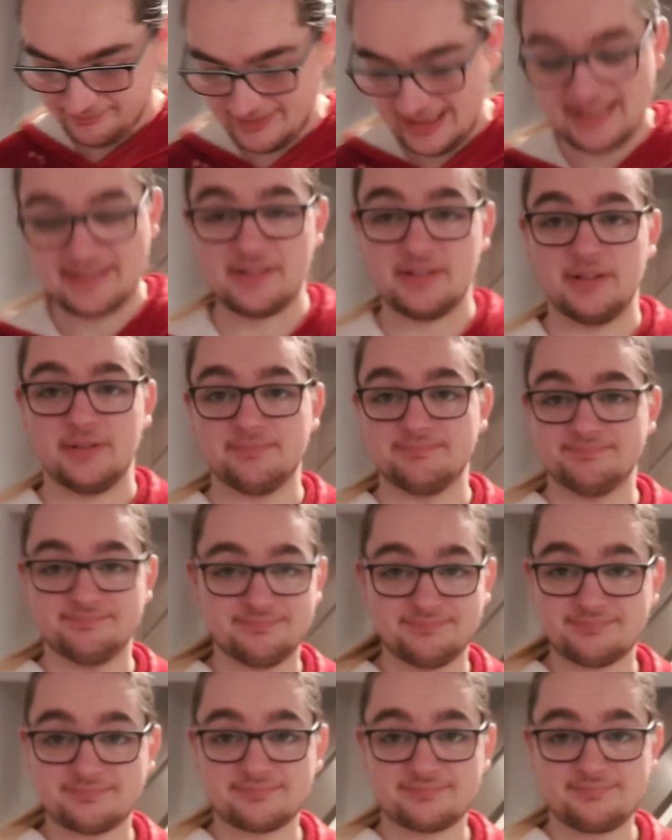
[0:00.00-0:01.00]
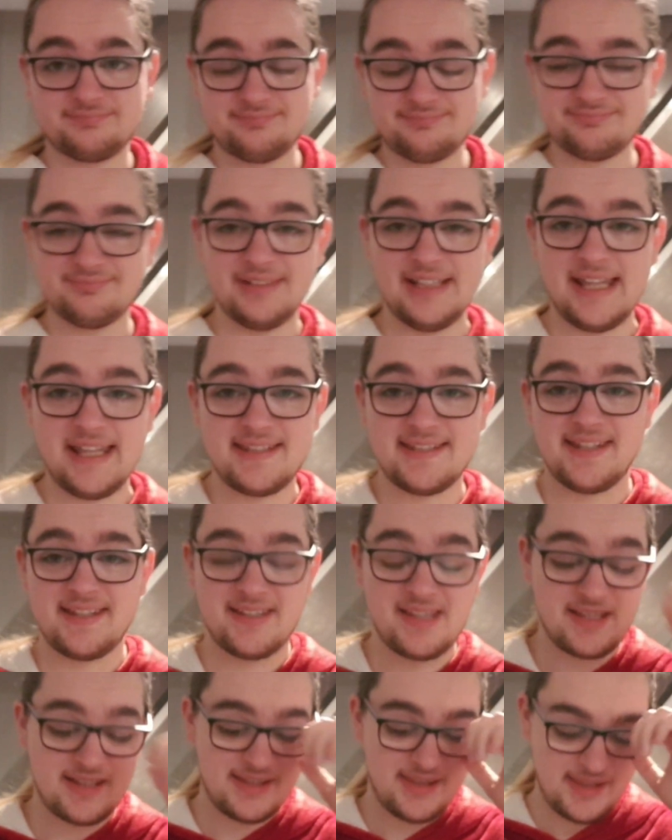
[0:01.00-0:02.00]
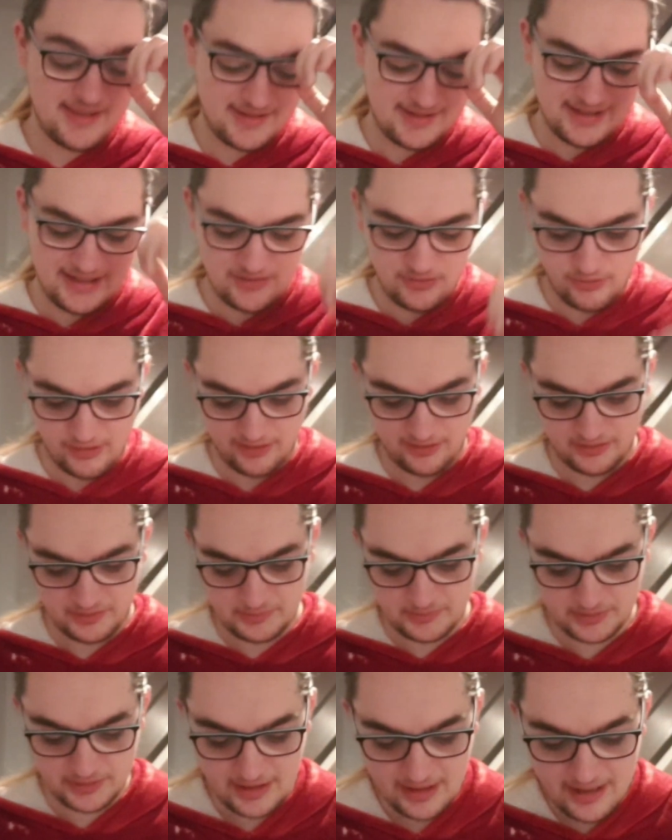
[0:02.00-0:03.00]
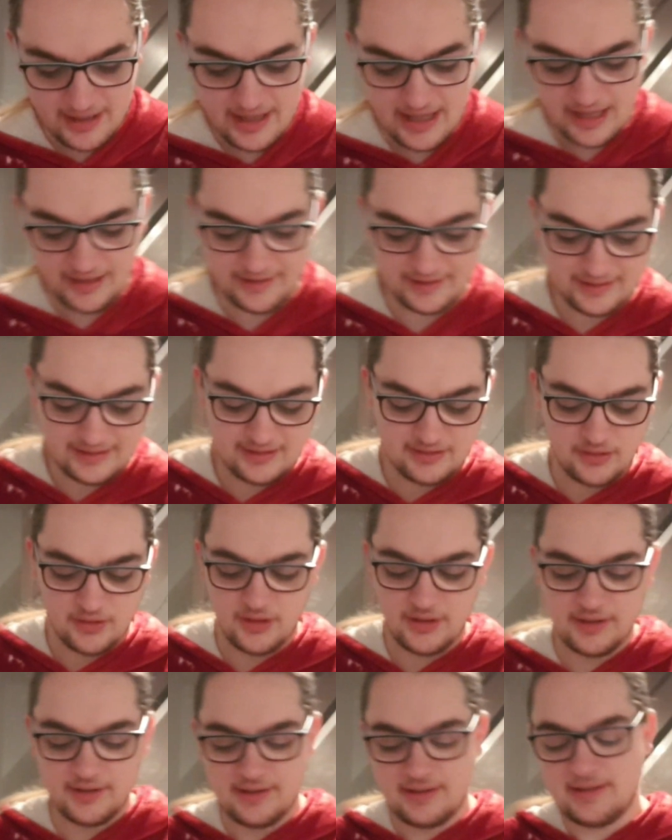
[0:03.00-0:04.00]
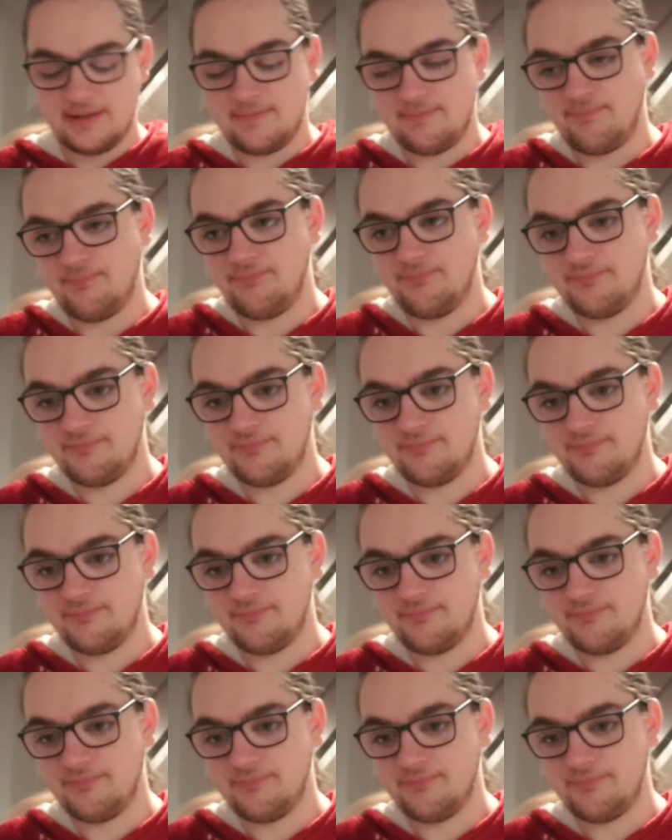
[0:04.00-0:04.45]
don't know. It's an interesting one. I think it's got a